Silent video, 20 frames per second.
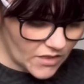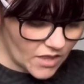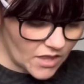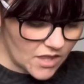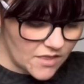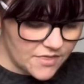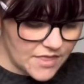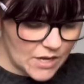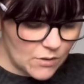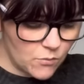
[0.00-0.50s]

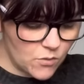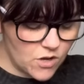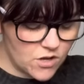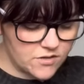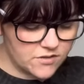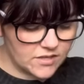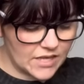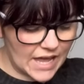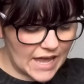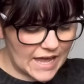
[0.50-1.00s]
There
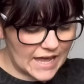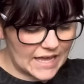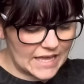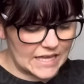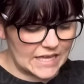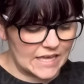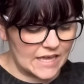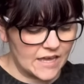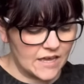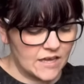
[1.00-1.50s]
was
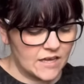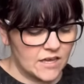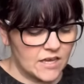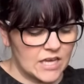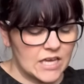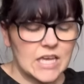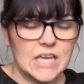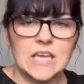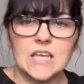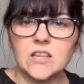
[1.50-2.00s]
a,
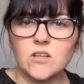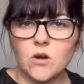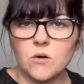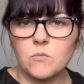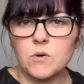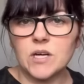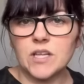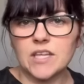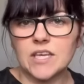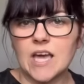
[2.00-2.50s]
on one of the